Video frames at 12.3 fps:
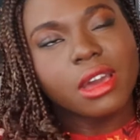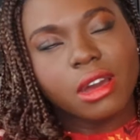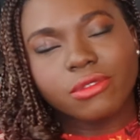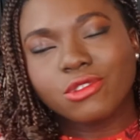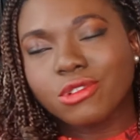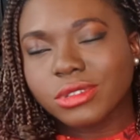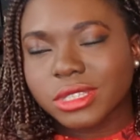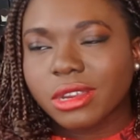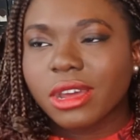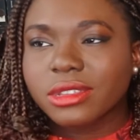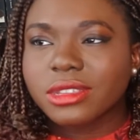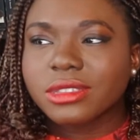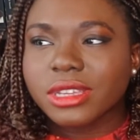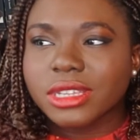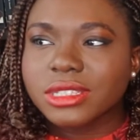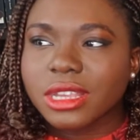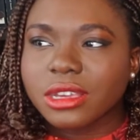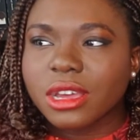Of course, there are other
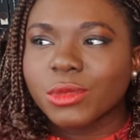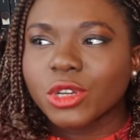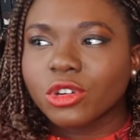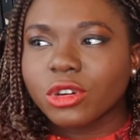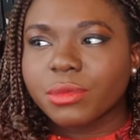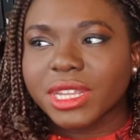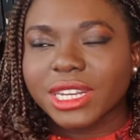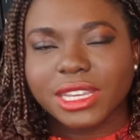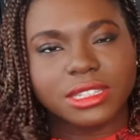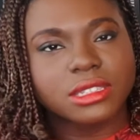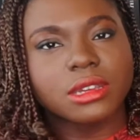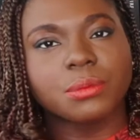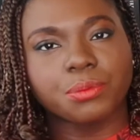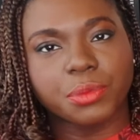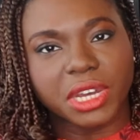things that come along a bit later,